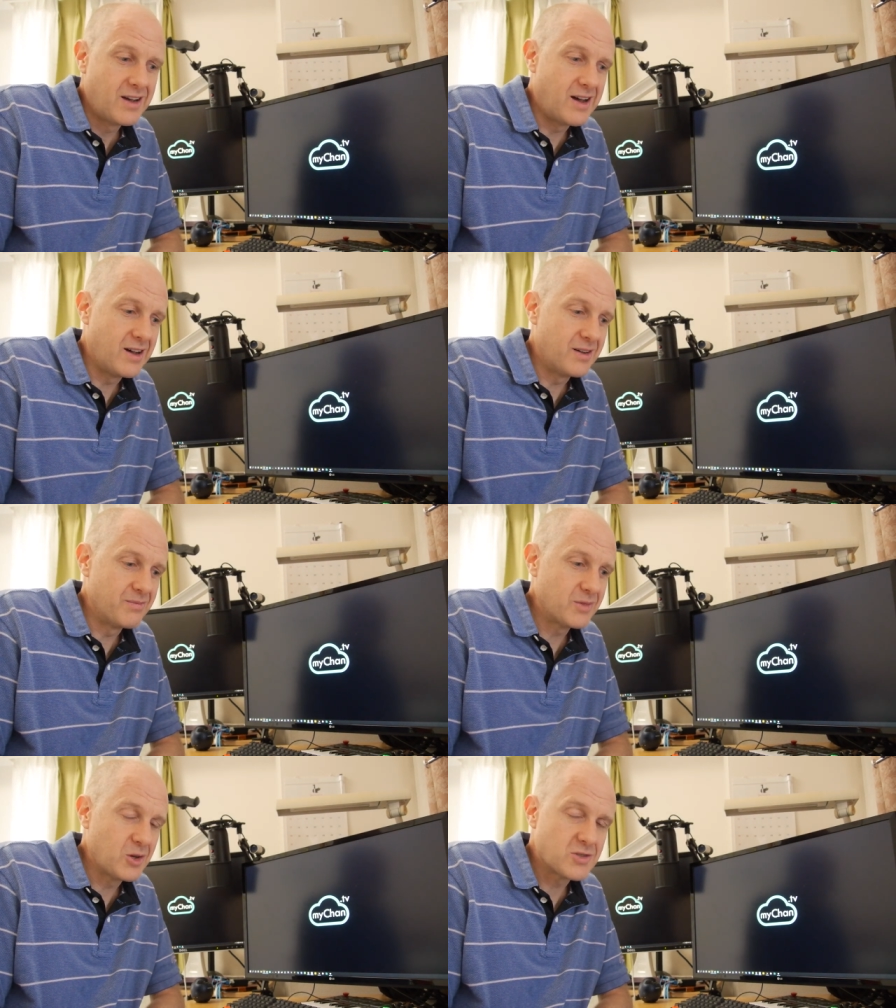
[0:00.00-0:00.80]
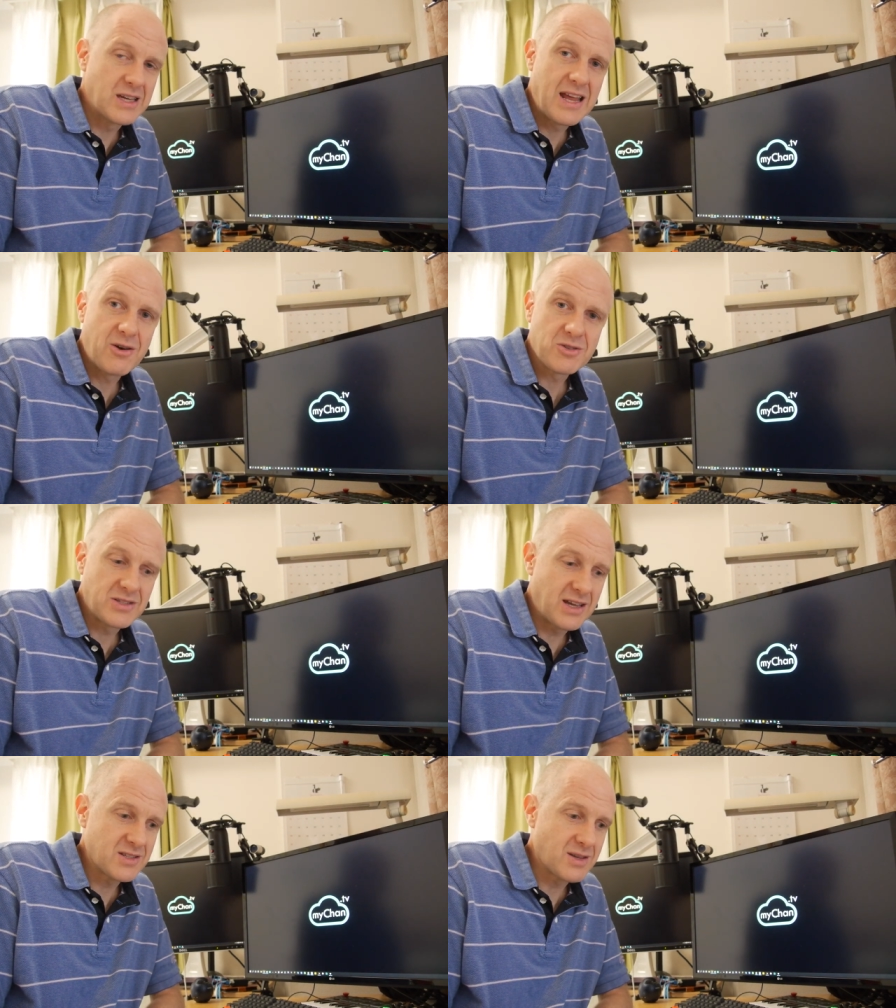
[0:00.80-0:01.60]
10 hours a
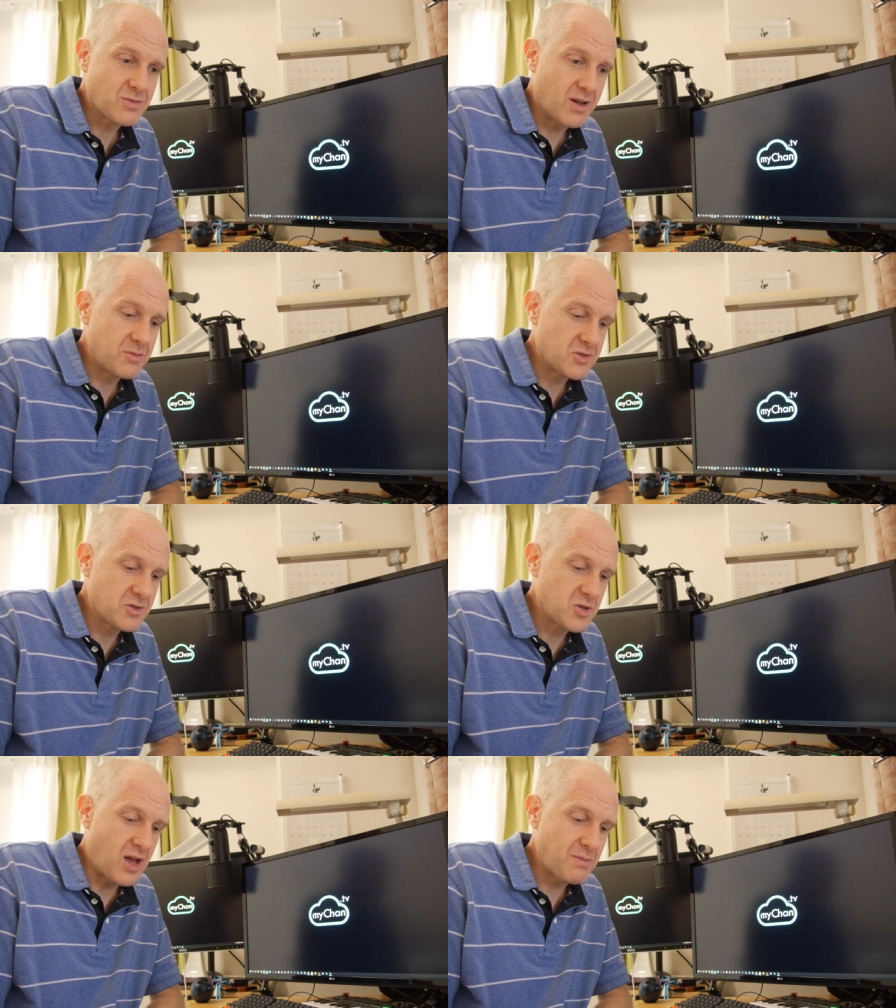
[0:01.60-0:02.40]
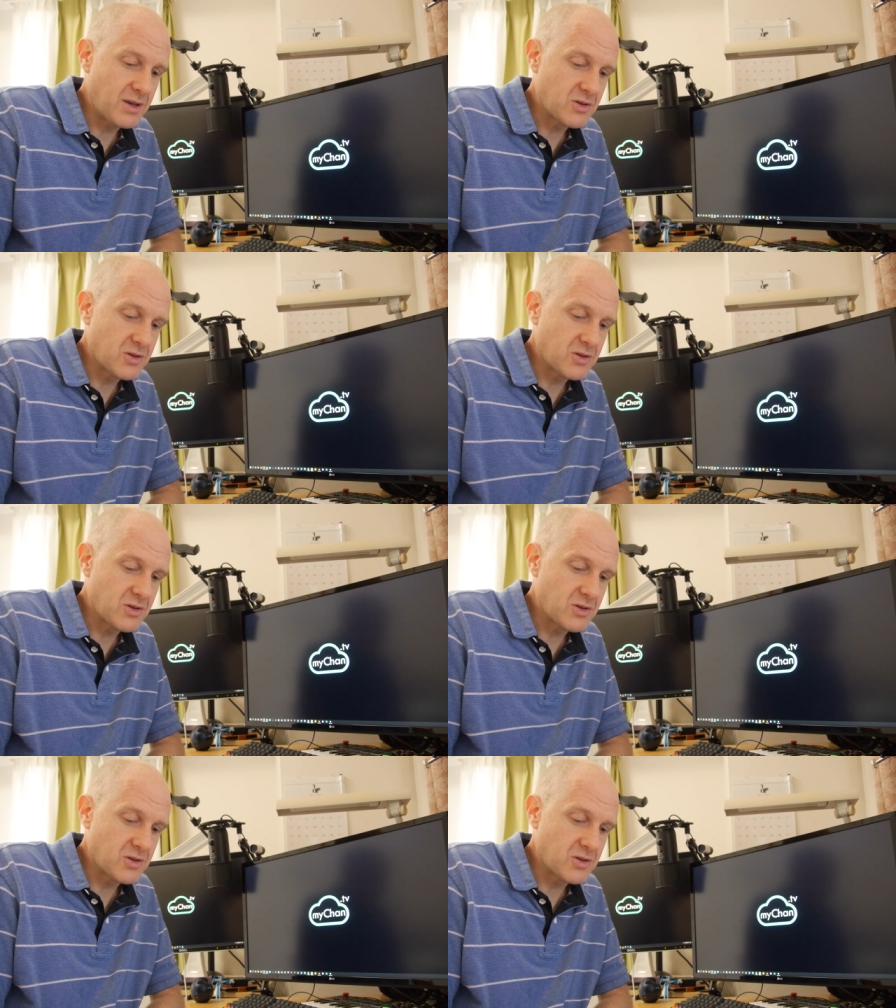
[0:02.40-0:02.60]
day sometimes just typing.